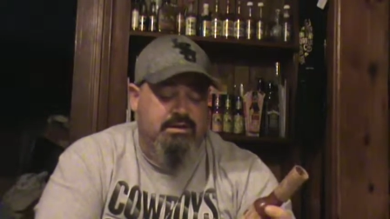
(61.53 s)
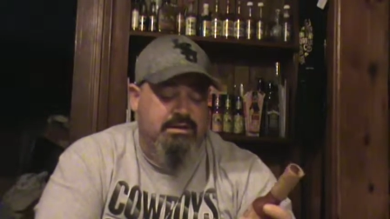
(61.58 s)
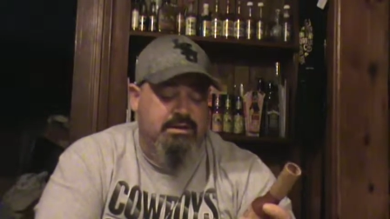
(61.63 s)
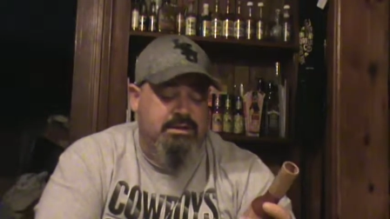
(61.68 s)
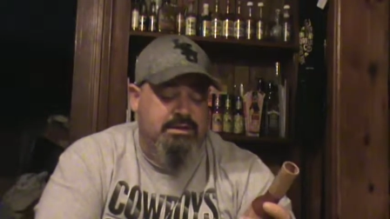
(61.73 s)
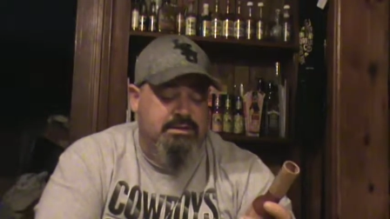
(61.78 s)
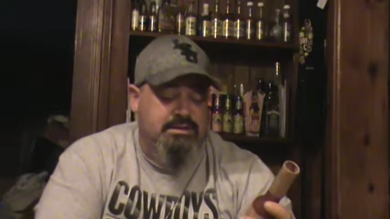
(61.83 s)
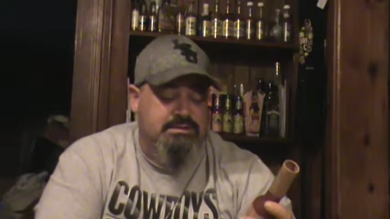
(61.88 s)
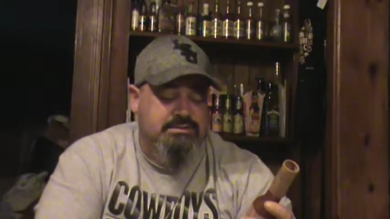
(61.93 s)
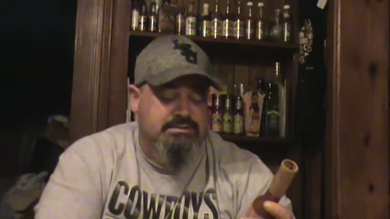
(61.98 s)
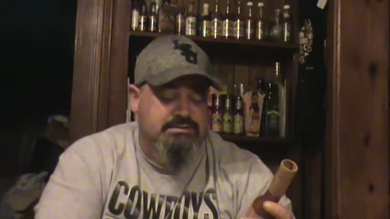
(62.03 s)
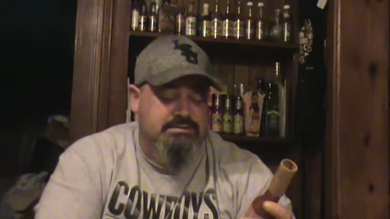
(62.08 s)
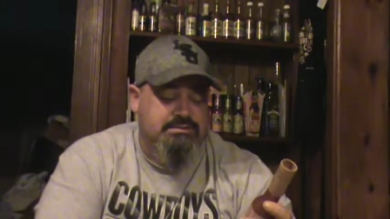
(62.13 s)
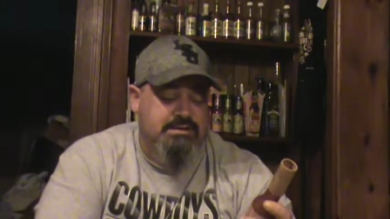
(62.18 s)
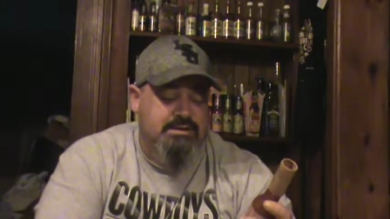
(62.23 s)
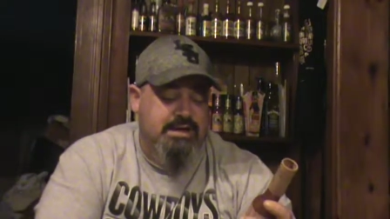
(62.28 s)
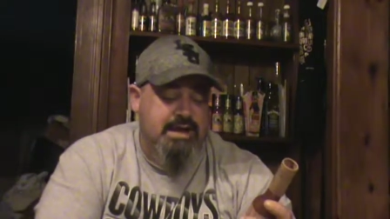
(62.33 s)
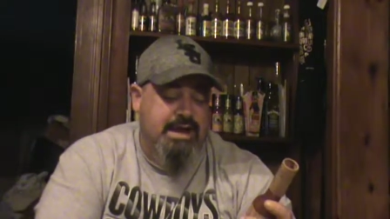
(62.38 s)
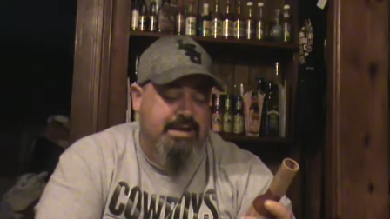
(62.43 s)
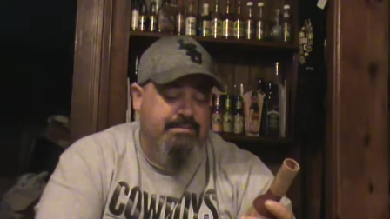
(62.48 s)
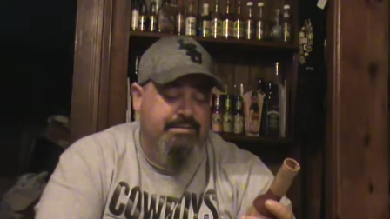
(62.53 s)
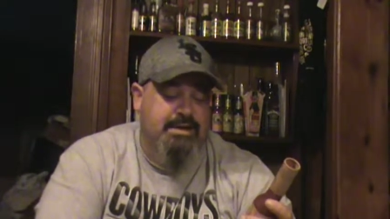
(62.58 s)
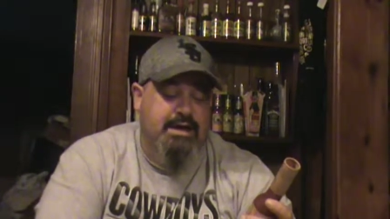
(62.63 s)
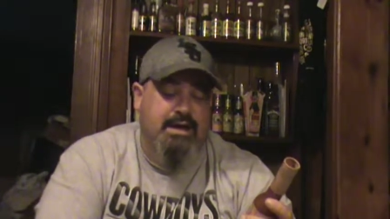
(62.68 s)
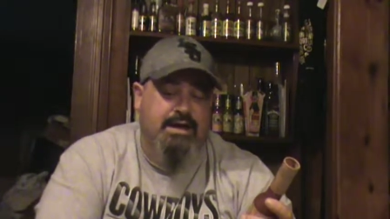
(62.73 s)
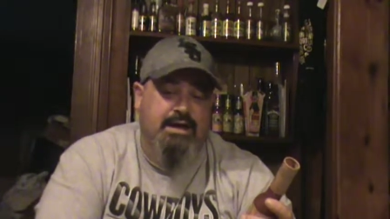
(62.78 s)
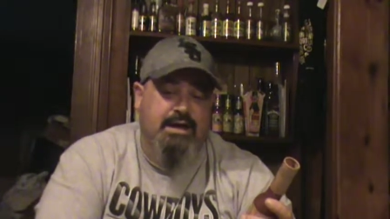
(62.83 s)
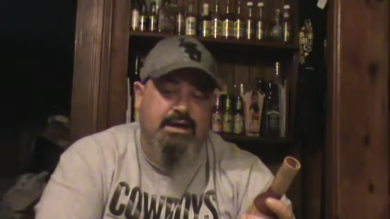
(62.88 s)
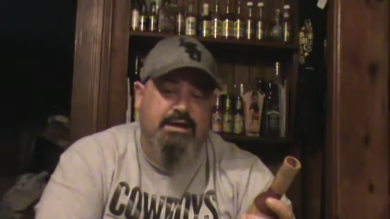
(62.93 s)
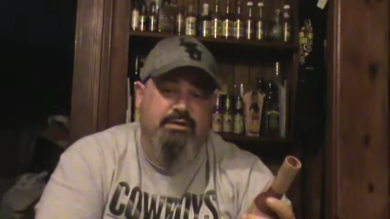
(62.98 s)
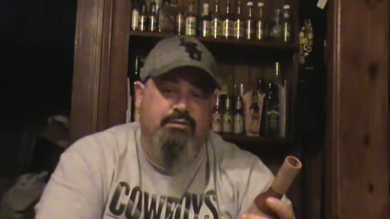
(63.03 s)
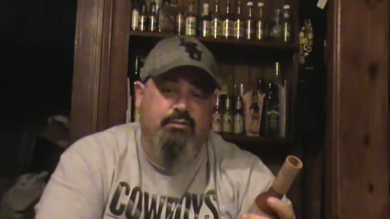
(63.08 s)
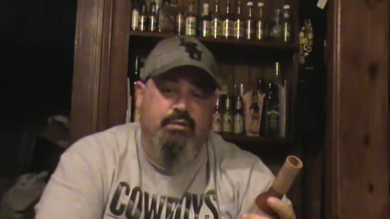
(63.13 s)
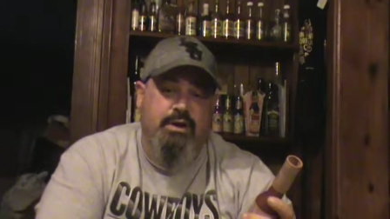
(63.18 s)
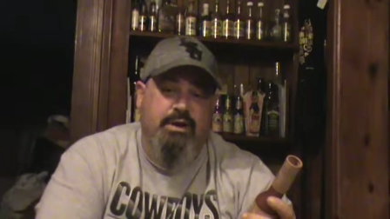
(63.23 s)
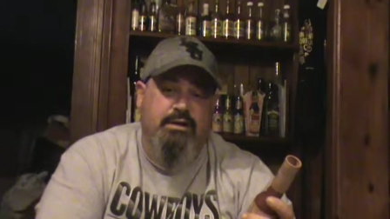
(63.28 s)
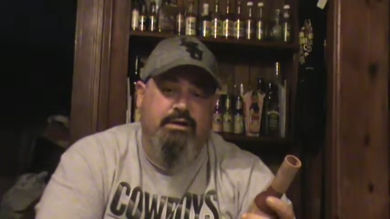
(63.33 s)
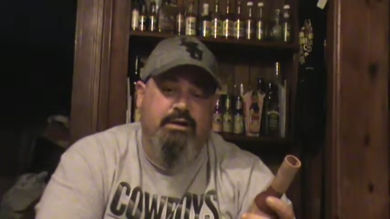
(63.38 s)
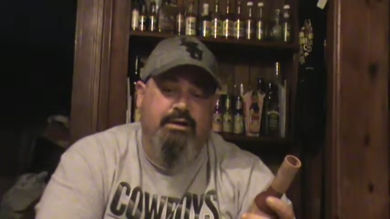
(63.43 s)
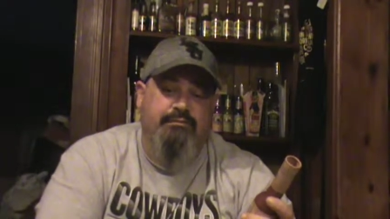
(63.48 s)
Yeah, name tag I could
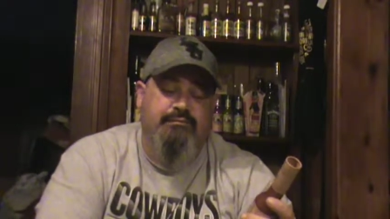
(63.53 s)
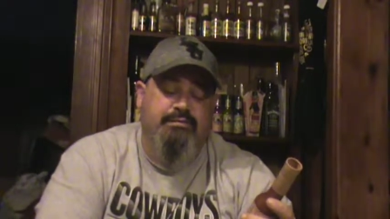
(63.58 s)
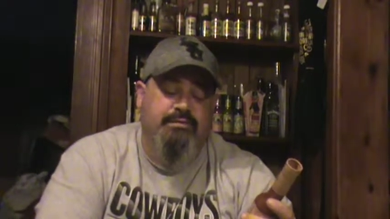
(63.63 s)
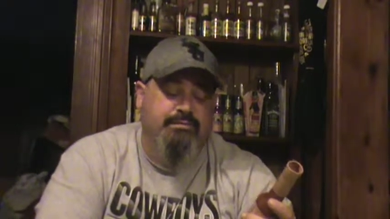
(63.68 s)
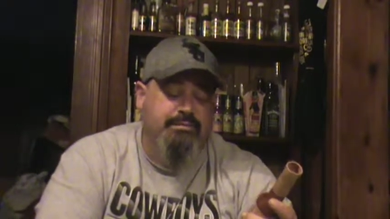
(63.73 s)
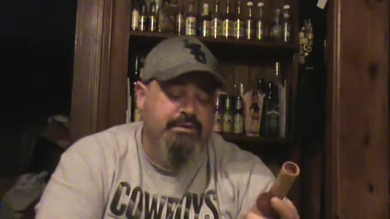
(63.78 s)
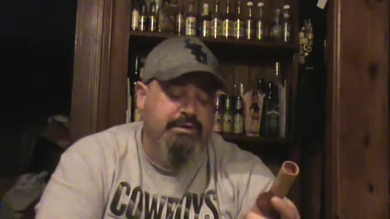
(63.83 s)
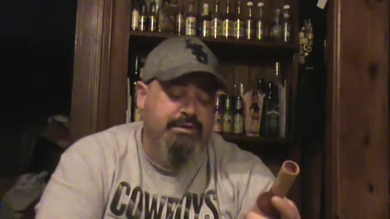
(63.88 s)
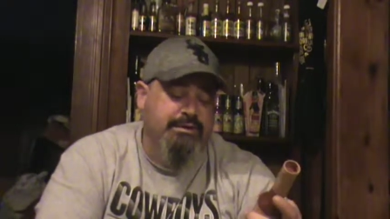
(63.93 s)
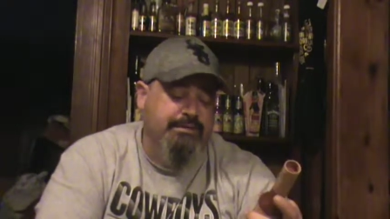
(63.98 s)
wear comfortably.